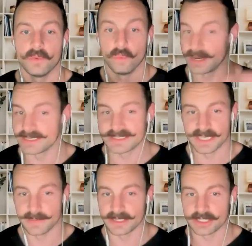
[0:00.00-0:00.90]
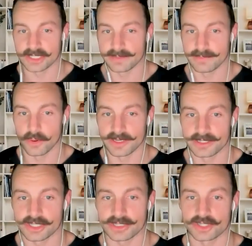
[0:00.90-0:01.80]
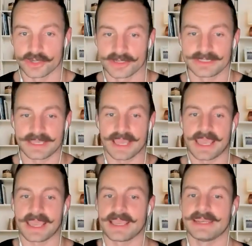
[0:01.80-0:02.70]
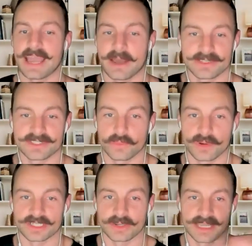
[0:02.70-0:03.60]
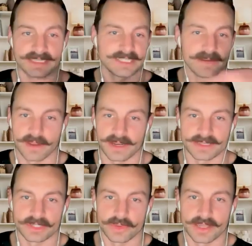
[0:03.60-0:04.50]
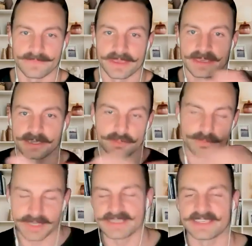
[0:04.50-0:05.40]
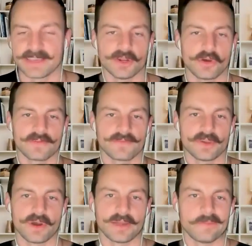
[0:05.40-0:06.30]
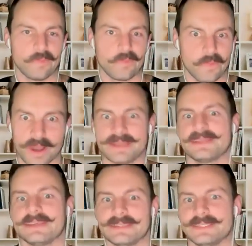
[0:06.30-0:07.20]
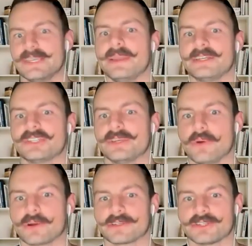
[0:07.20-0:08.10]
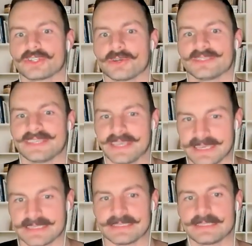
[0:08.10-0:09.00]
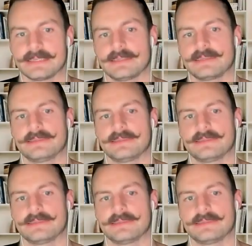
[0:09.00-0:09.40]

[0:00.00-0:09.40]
what is CMHC mortgage insurance and how does it work? So let's dive right into it. Could you please give me an overview on what CMHC mortgage insurance is?